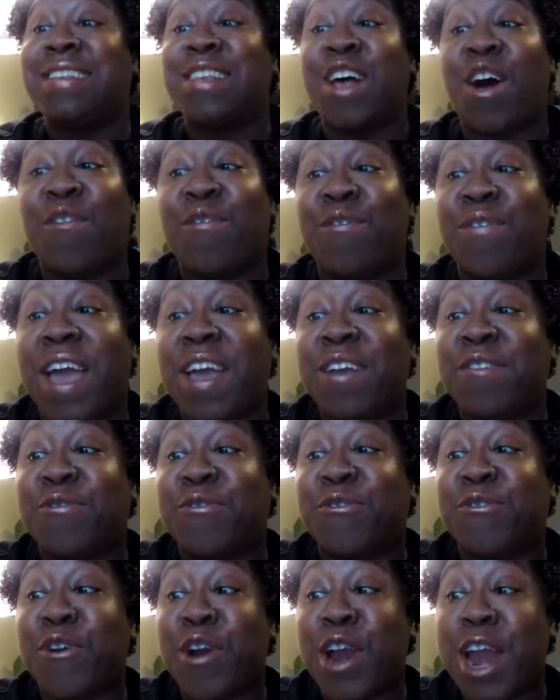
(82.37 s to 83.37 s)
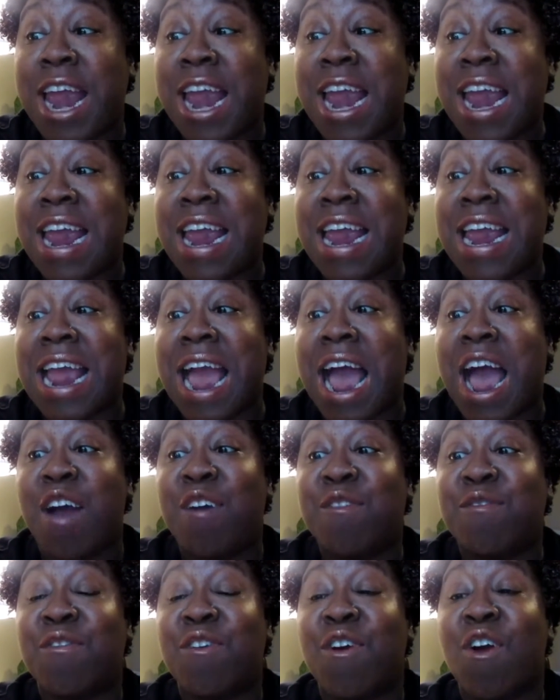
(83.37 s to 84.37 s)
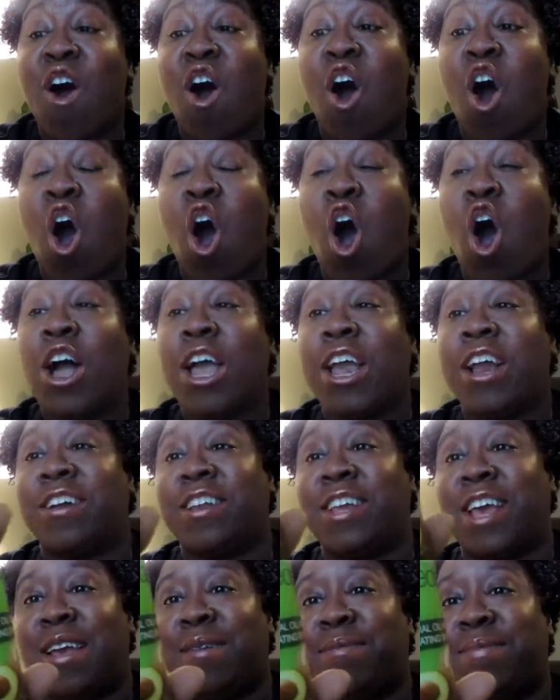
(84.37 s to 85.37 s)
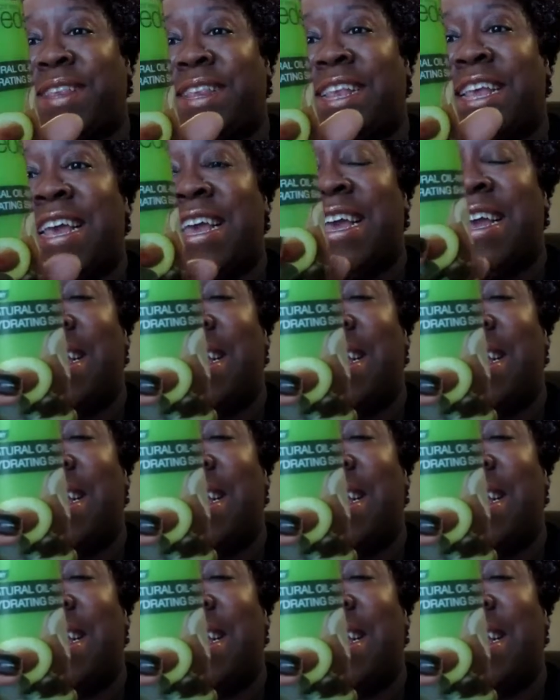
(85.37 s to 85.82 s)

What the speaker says: sulfate free for all hair types.